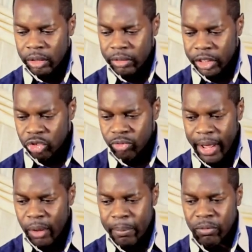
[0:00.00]
This
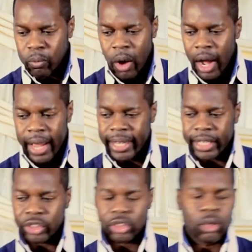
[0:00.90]
realm of why
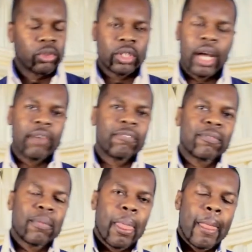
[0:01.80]
is so
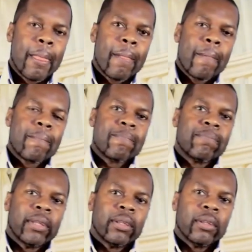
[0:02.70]
tough
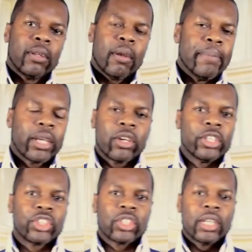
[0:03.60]

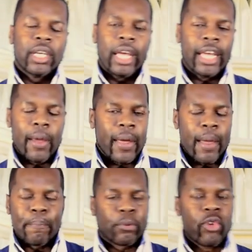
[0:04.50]
because
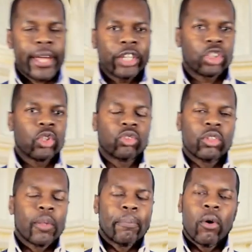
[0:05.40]
it brings you to
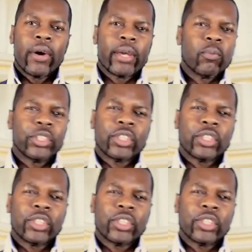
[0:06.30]
the point where